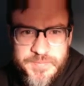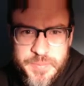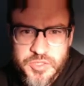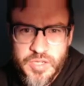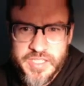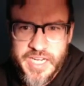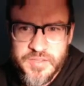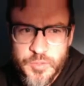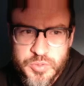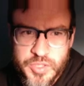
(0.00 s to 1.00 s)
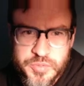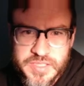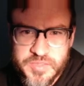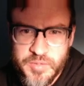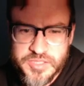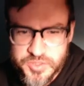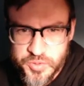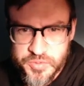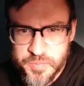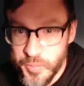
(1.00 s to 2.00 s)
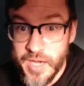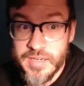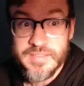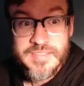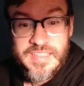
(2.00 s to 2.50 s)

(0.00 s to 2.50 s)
If you spend too long in the air, the force will crush you against the ground and destroy you. Beware!